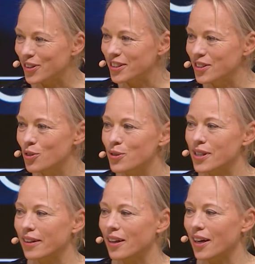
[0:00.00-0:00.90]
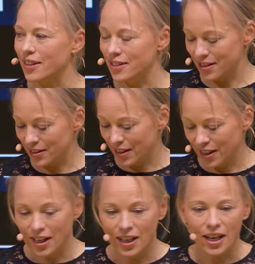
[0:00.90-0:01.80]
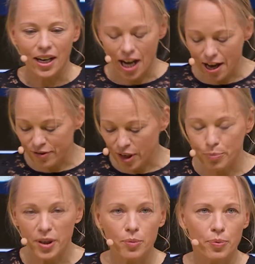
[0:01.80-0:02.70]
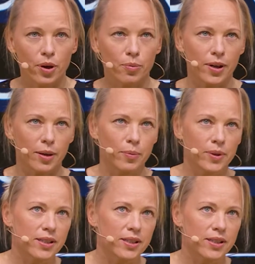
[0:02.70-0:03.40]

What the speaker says: these new satellites have a big problem